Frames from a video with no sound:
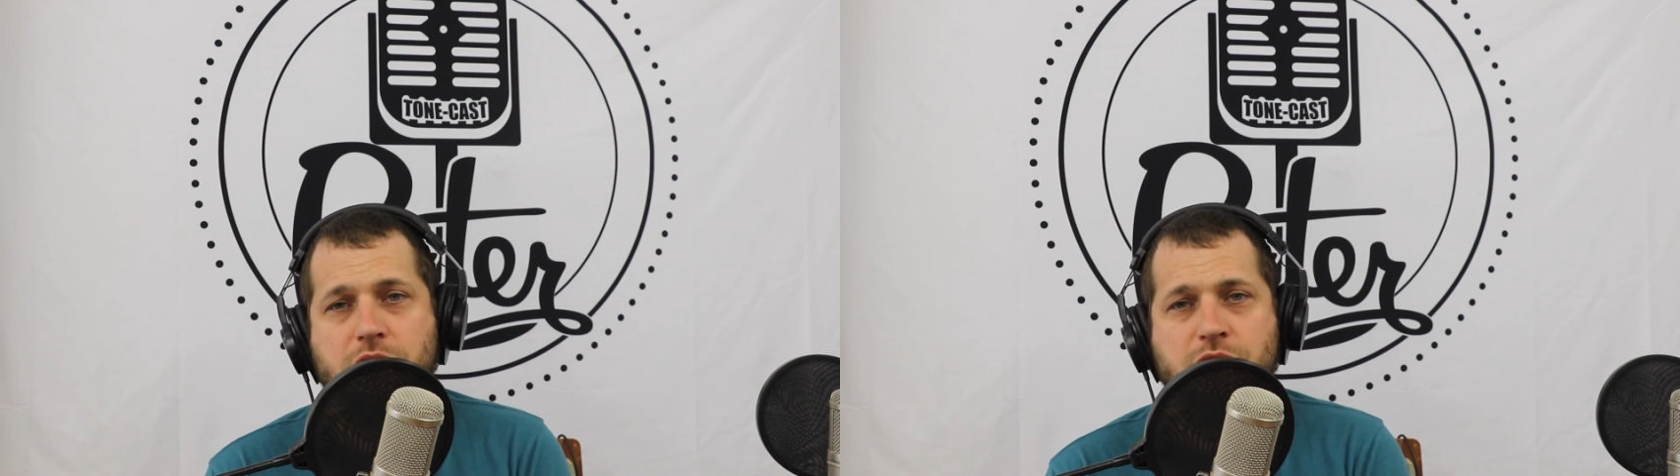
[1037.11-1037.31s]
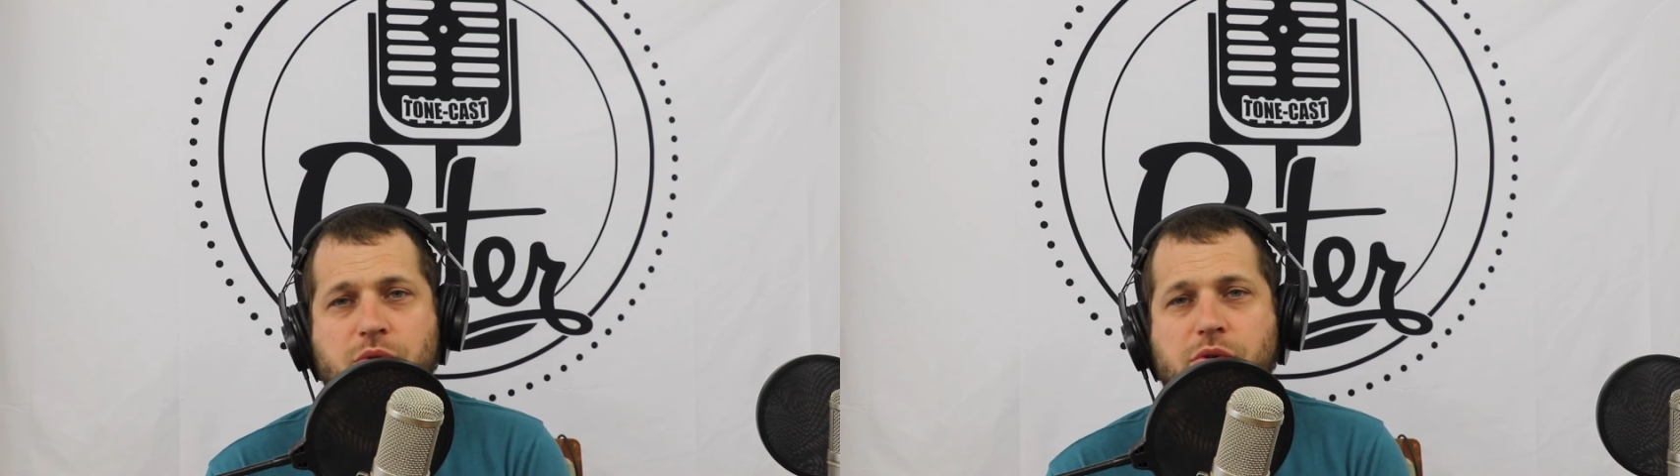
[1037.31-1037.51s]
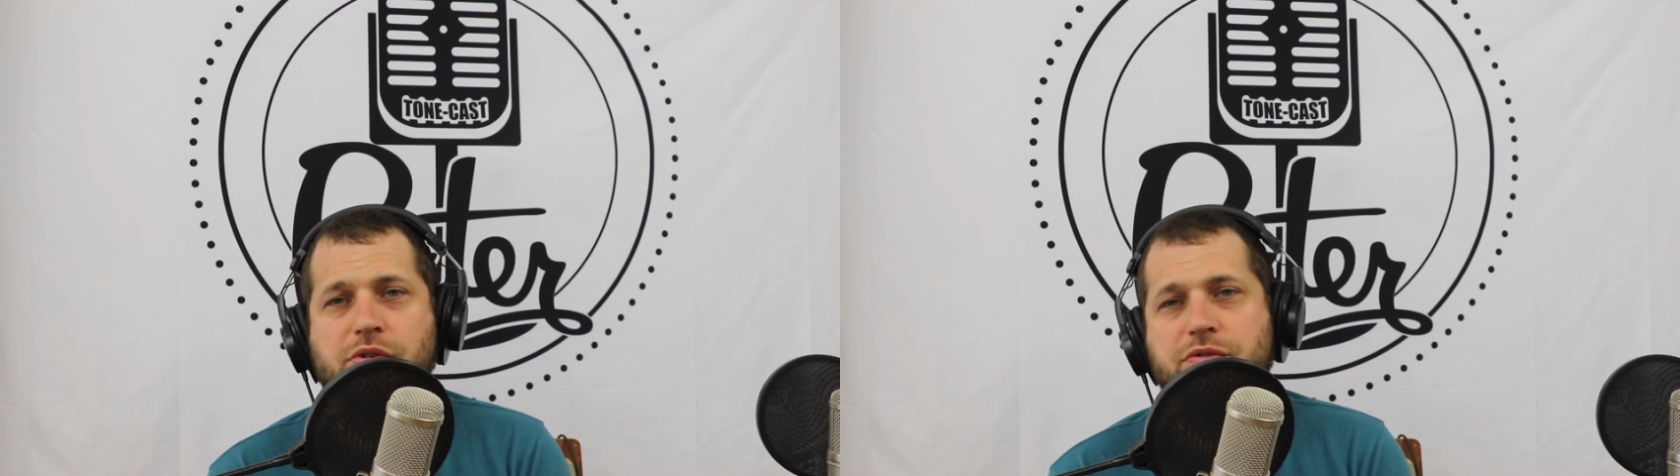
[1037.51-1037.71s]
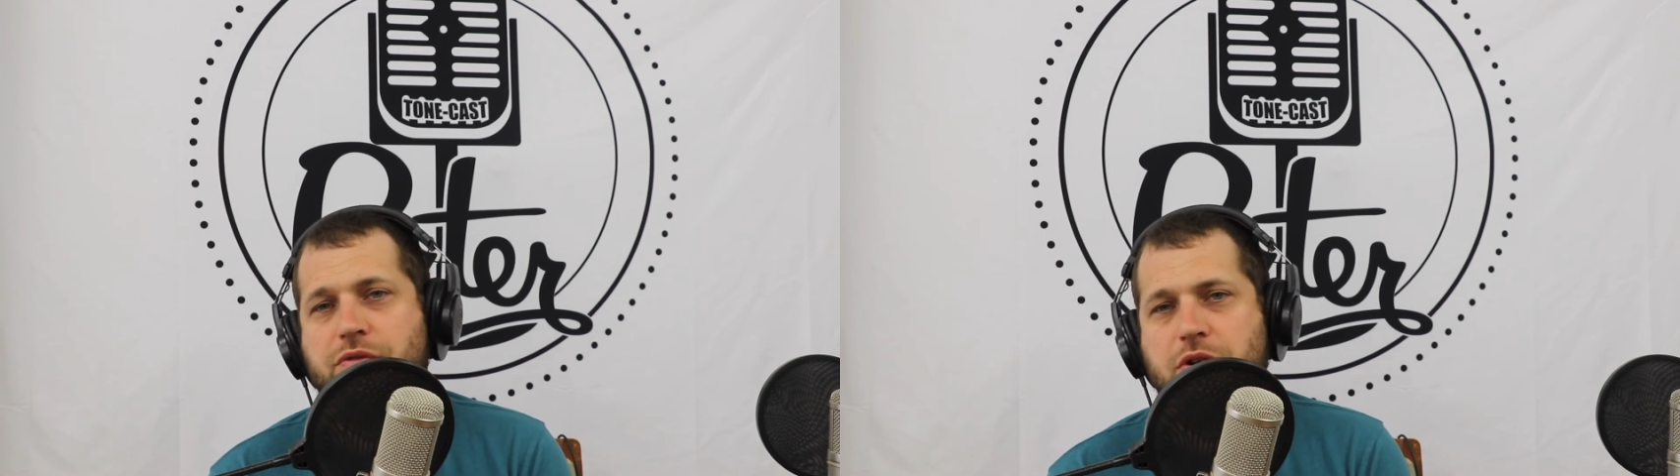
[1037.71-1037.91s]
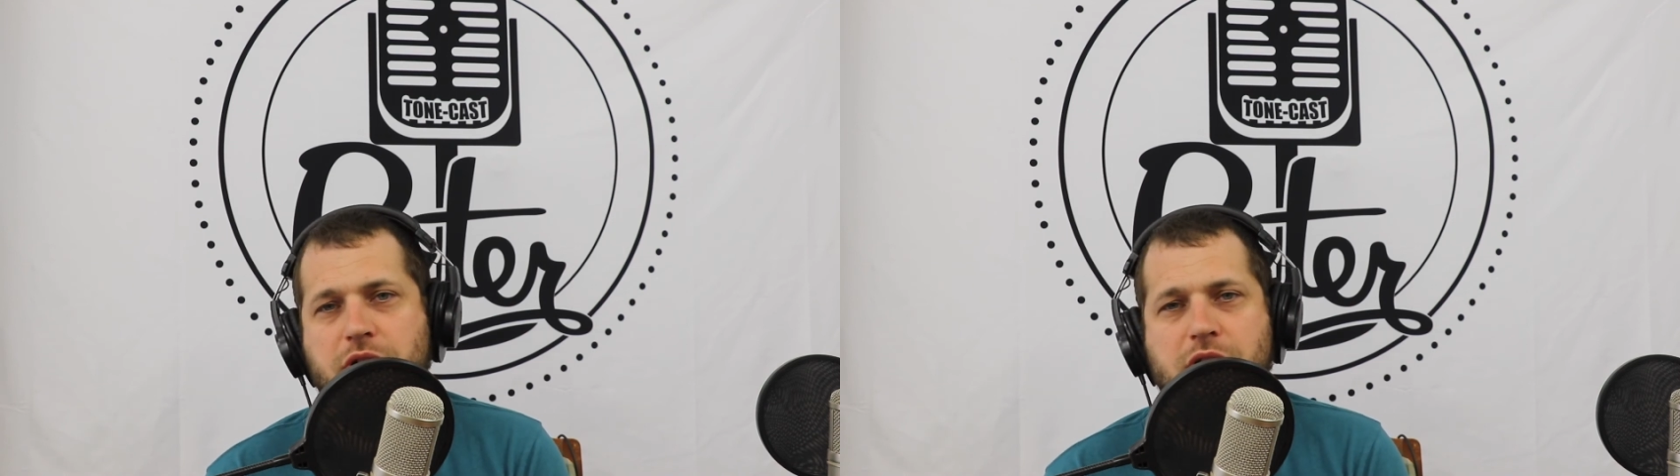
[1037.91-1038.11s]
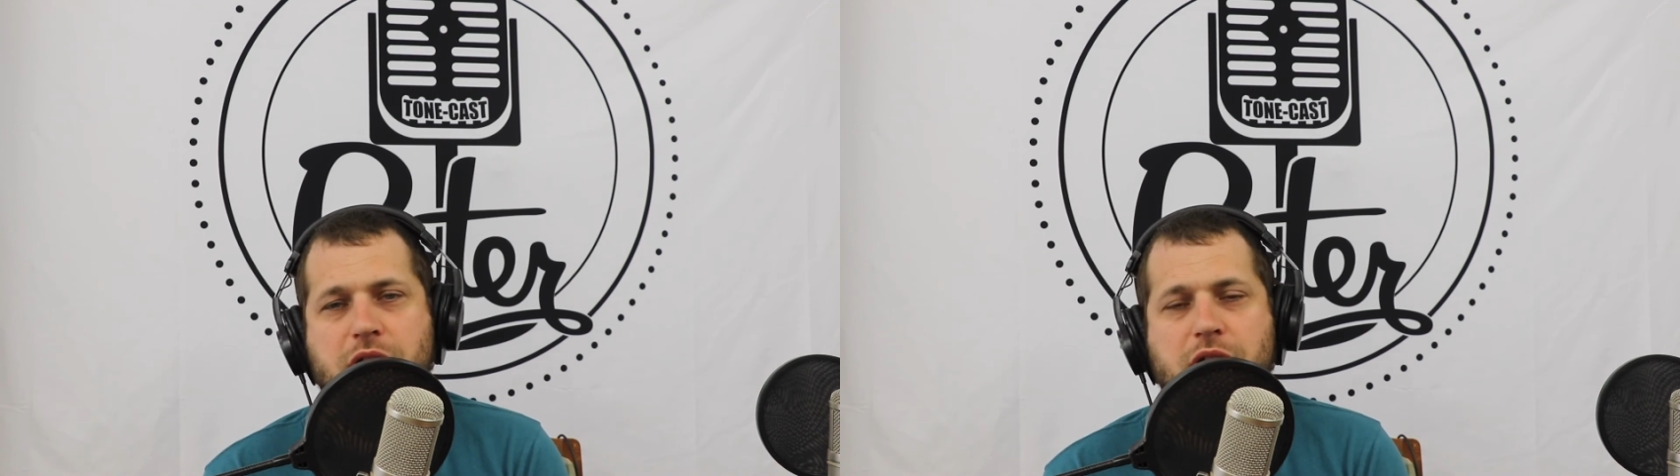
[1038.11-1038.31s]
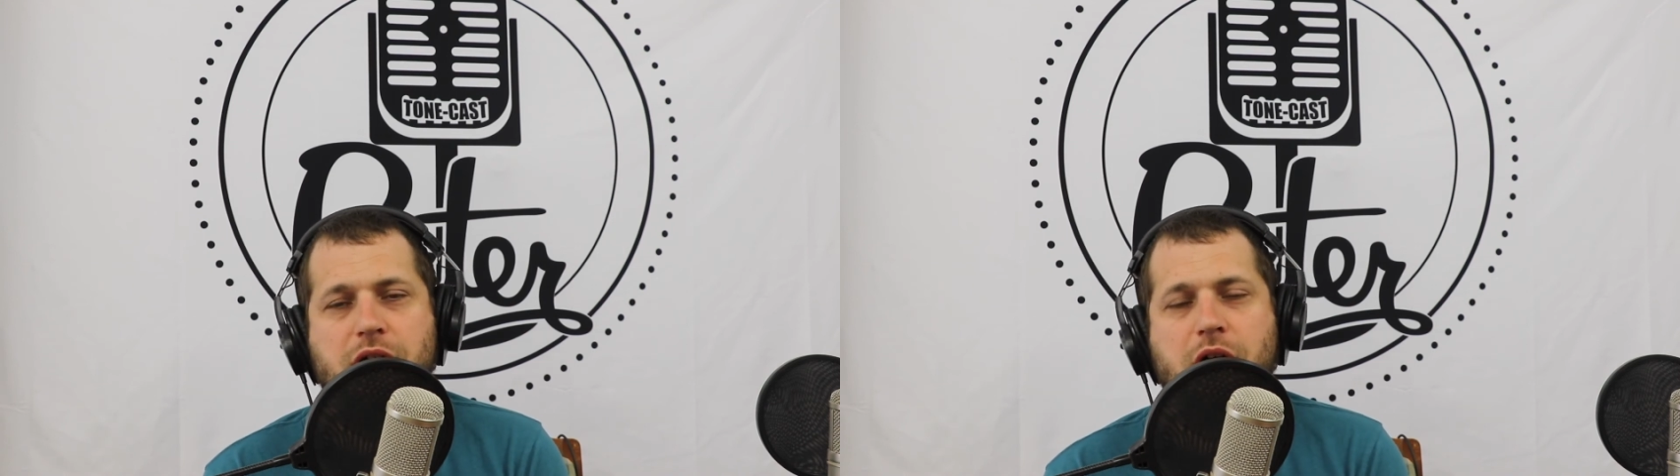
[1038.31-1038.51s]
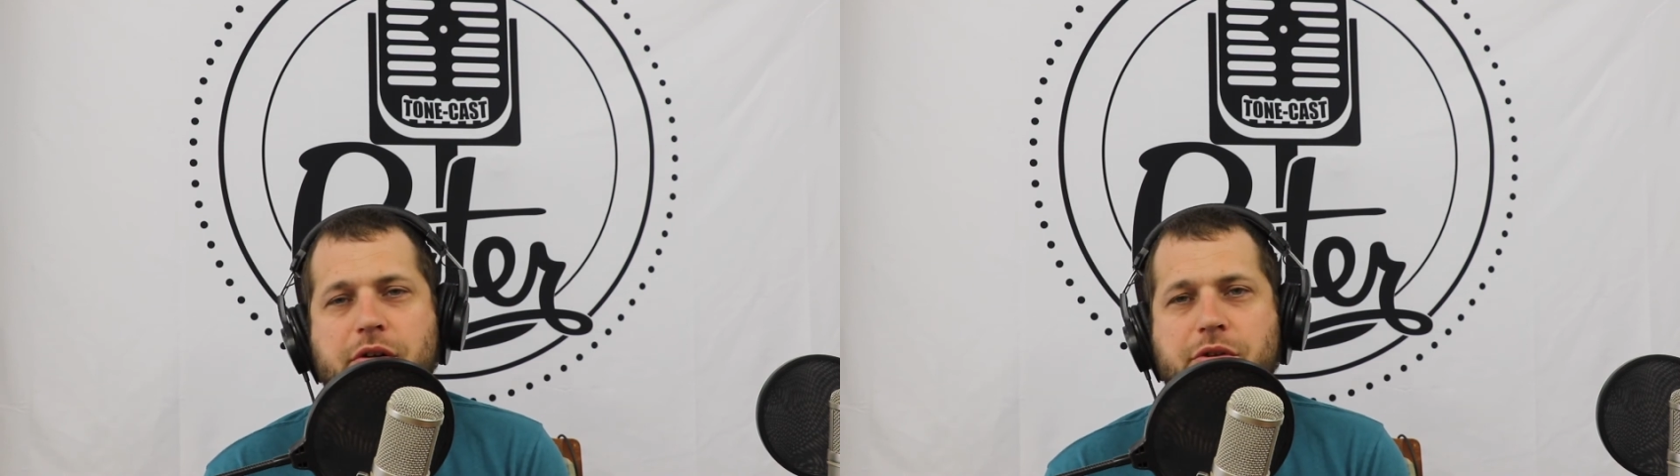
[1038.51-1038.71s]
tools for
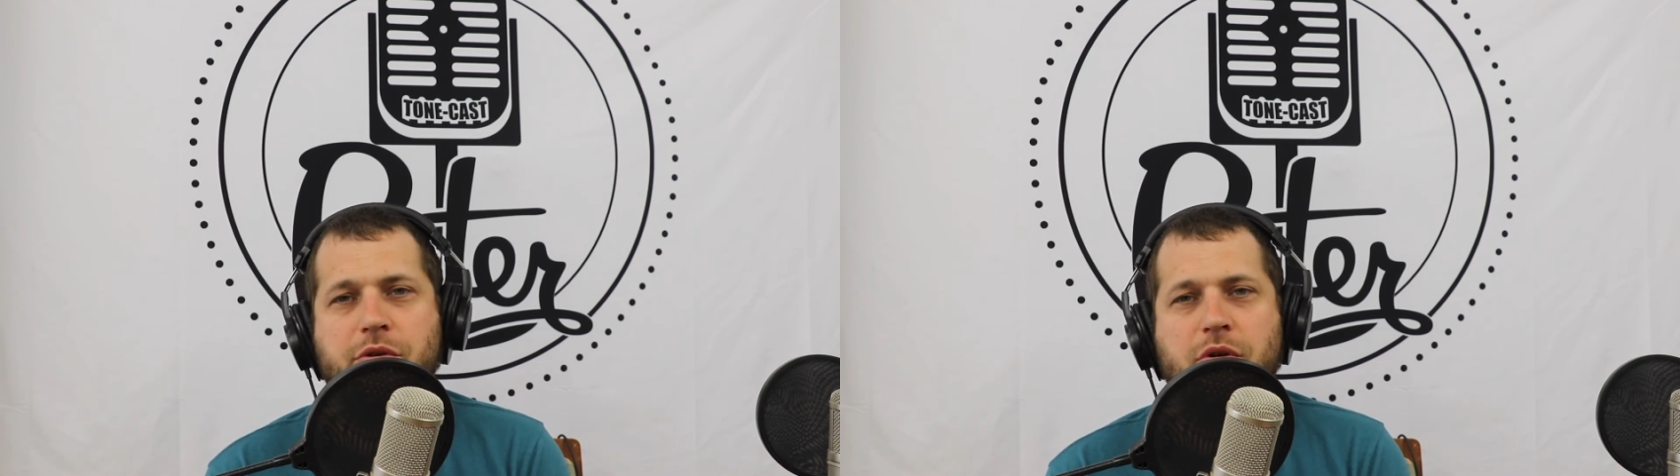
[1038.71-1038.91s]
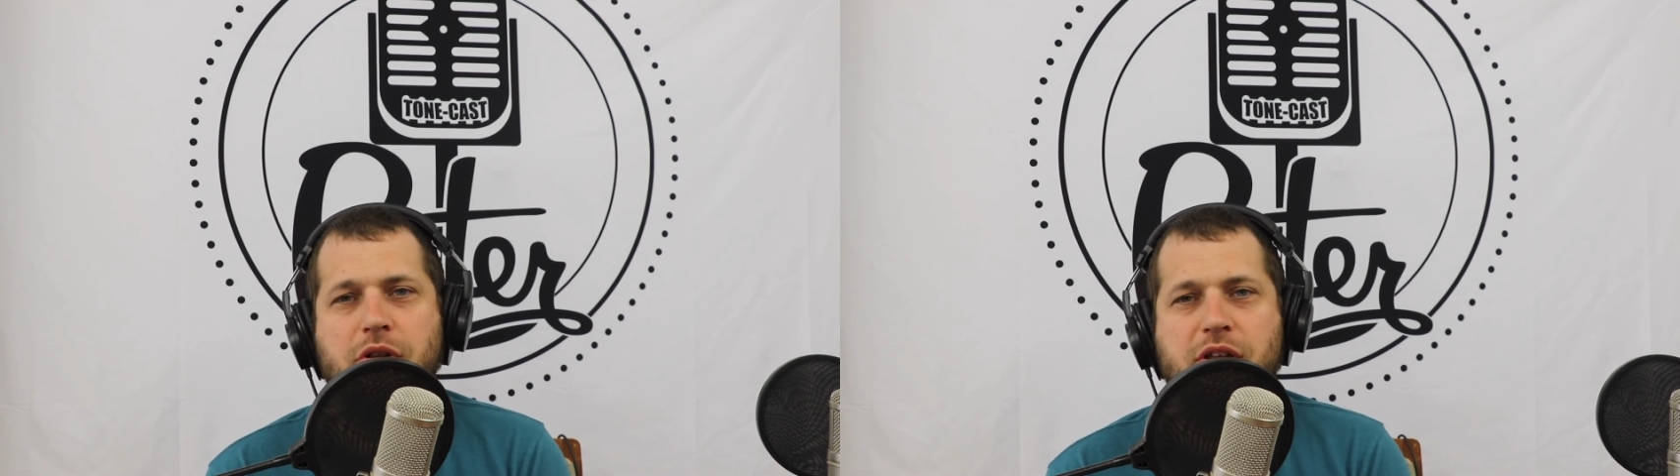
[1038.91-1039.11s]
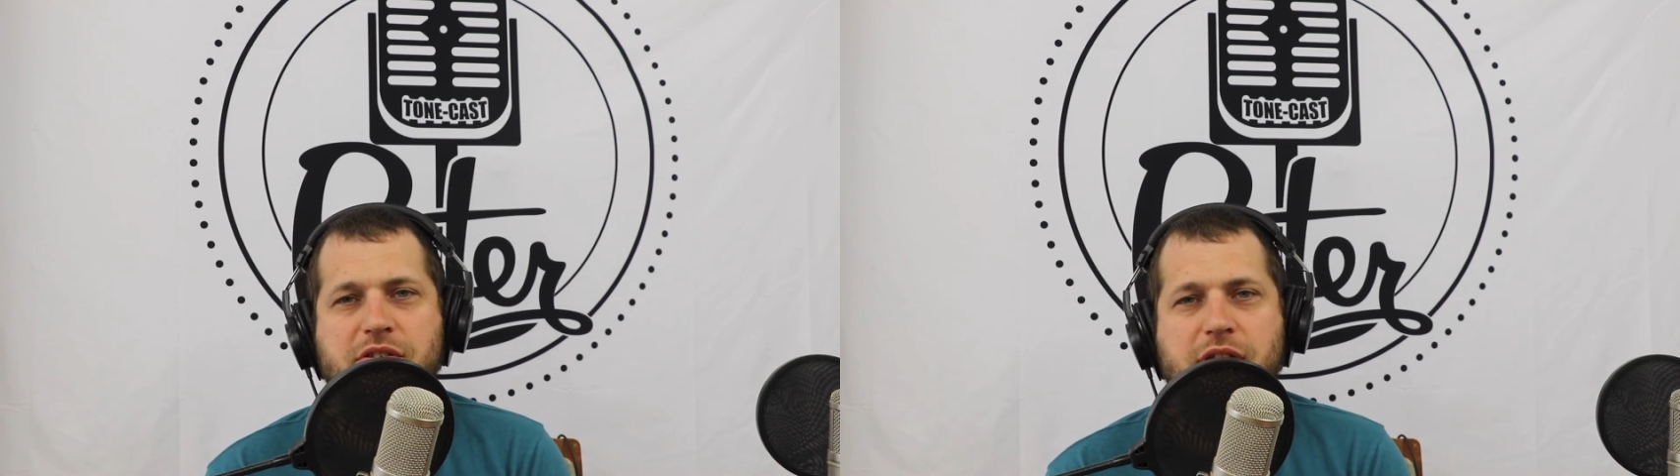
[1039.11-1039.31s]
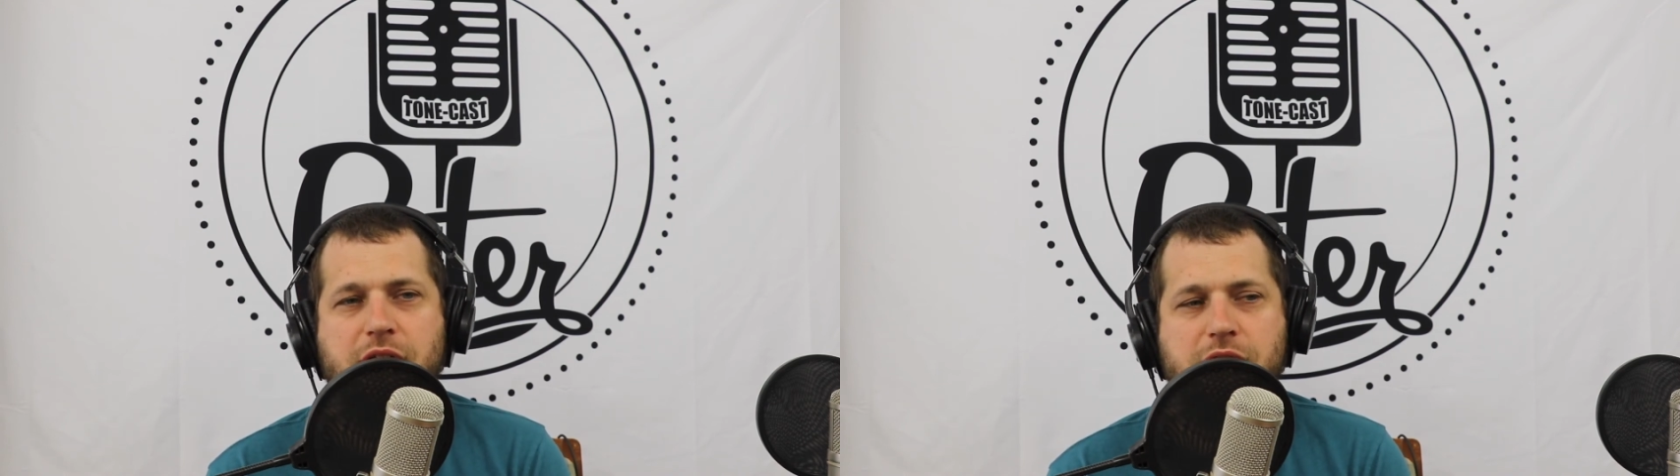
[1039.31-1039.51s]
all you who are listening.